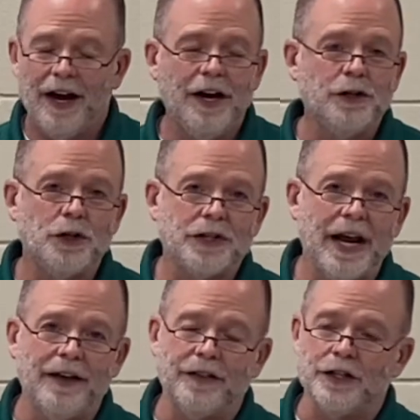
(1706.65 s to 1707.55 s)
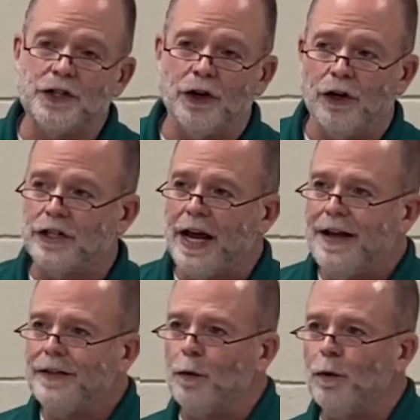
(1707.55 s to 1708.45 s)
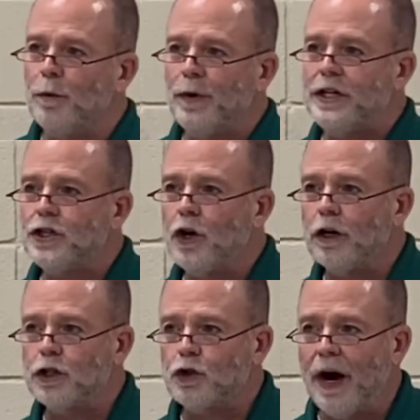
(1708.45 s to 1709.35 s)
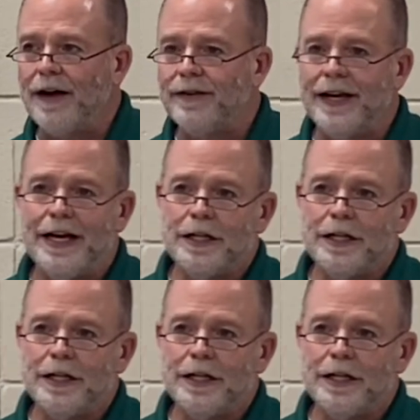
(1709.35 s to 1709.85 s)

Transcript: Understand this, church, that when we start striving